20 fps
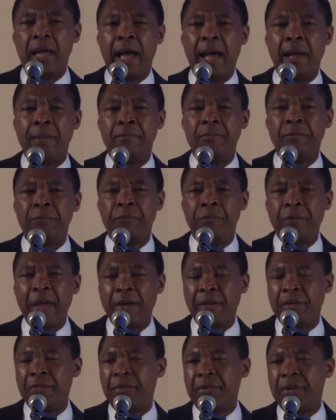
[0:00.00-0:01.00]

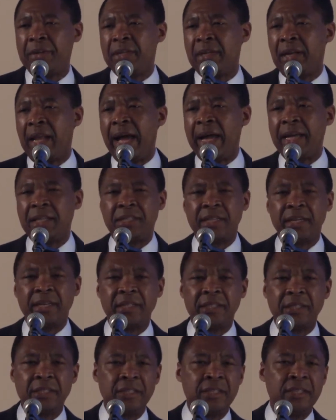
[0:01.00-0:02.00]
very, very
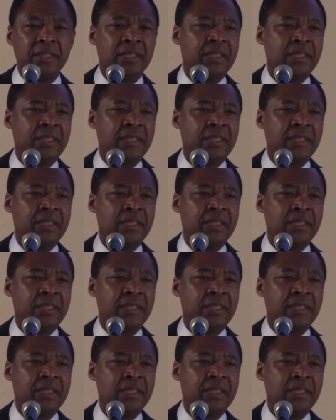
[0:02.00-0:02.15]
delighted